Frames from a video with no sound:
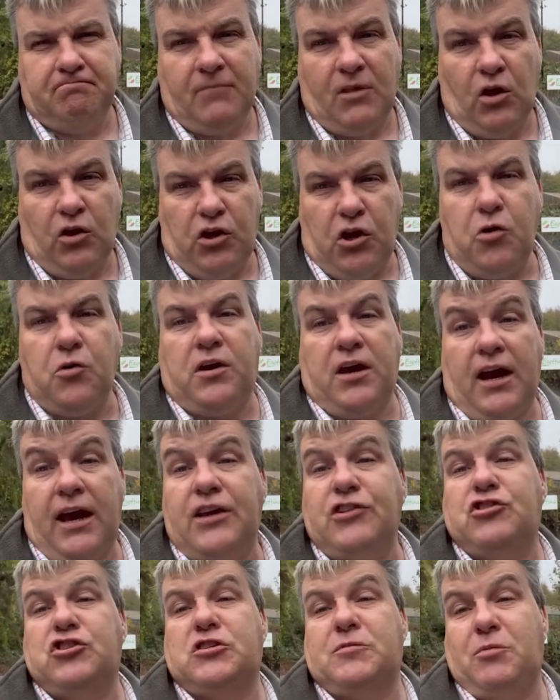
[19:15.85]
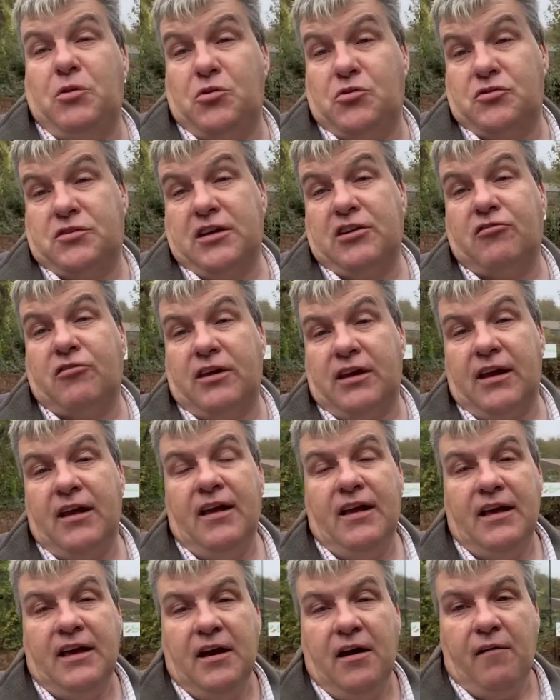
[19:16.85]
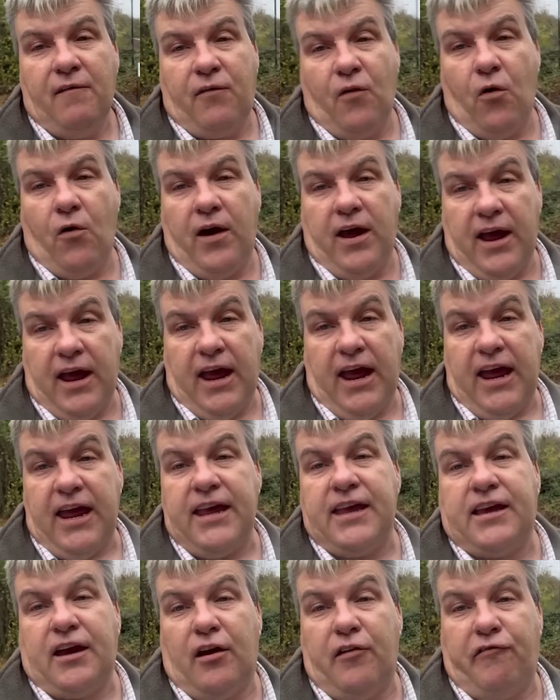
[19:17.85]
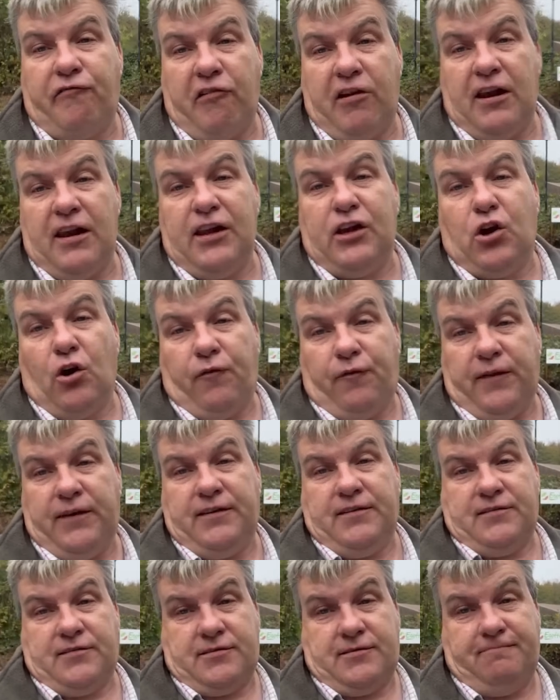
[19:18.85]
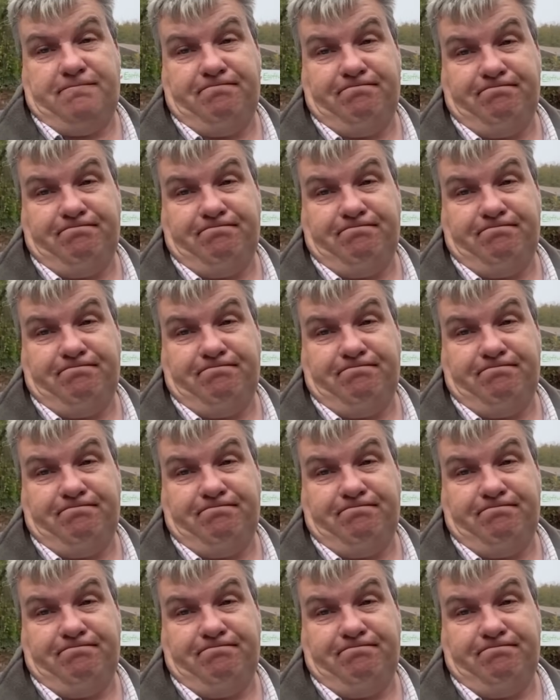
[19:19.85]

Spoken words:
a UK distribution centre, I think, for eco-friendly coffins.